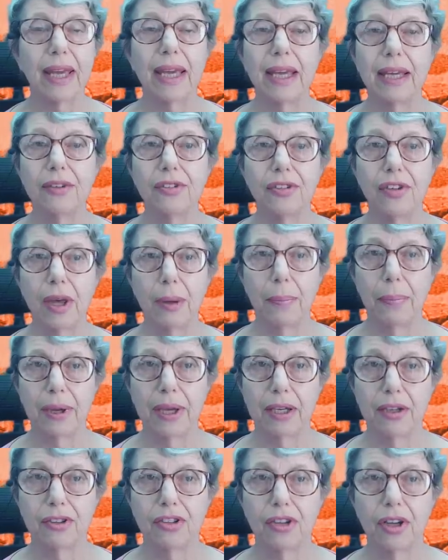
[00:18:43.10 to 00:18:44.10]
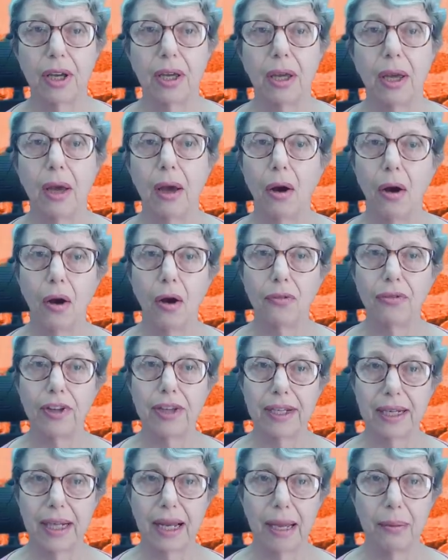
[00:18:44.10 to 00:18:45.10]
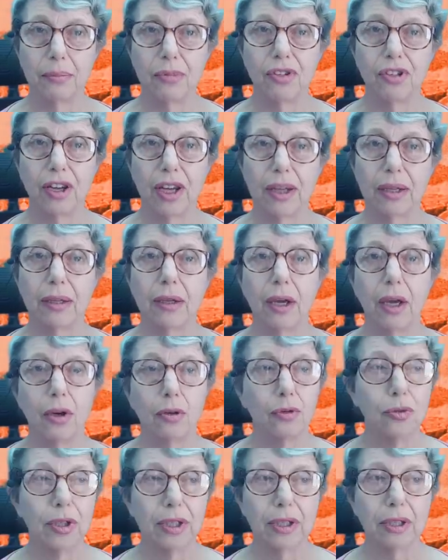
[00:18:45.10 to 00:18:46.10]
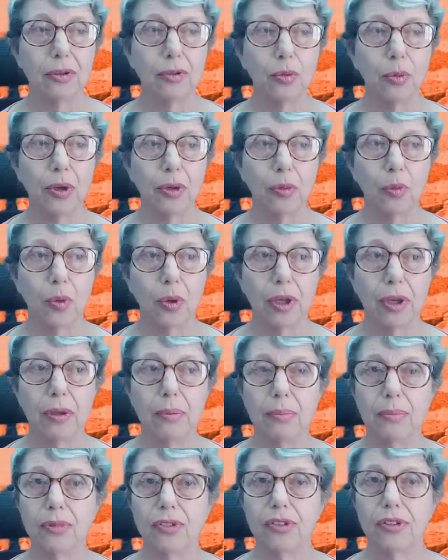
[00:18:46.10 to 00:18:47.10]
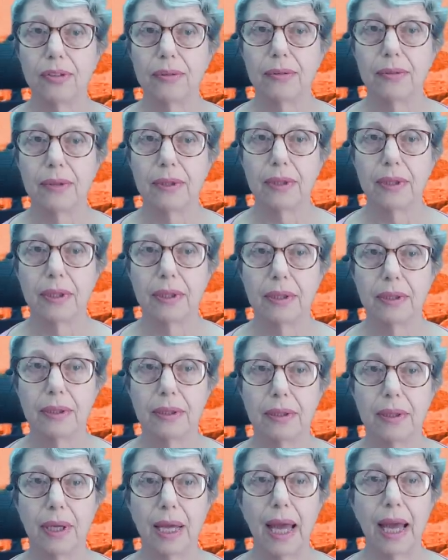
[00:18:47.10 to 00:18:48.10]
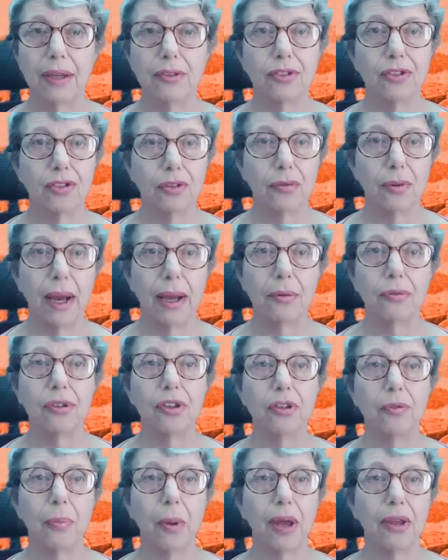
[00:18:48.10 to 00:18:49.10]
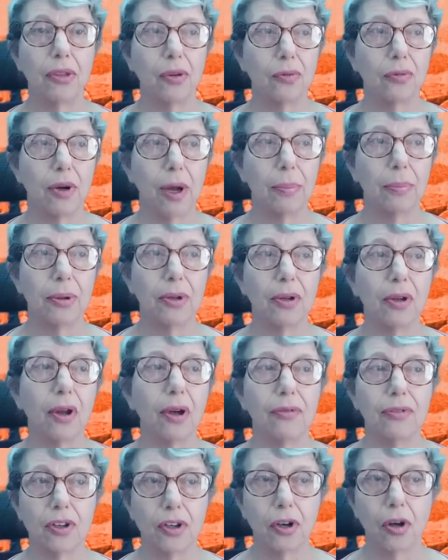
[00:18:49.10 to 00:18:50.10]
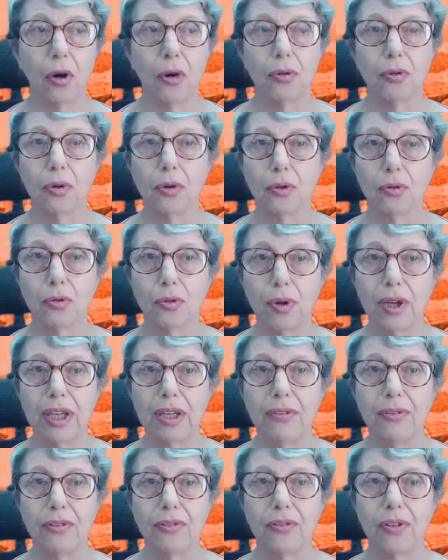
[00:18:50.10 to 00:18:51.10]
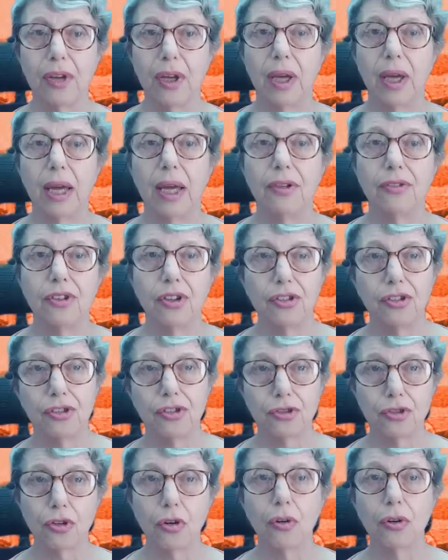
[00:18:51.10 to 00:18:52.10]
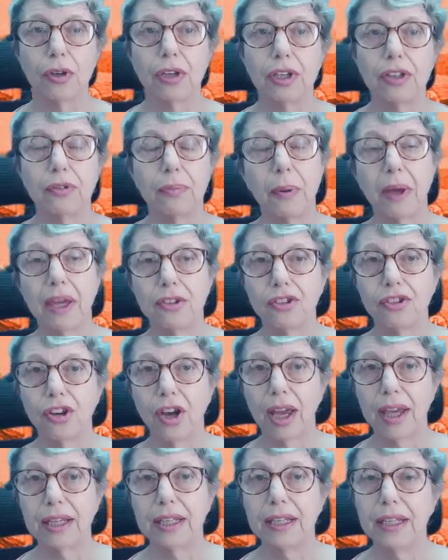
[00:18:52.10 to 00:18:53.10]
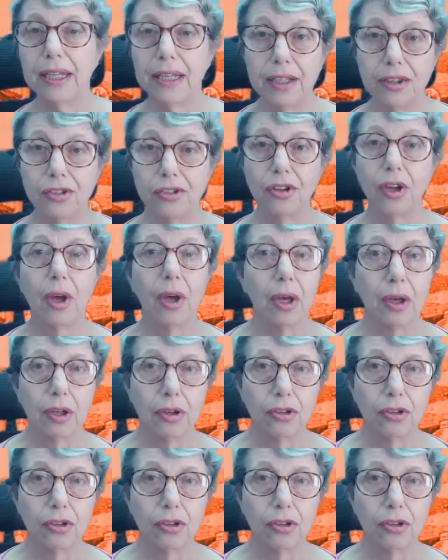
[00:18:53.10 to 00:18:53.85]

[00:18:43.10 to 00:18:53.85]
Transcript: is a picture of a clamshell riddled with worms and surrounded by the rubble of a coral reef destroyed by Chinese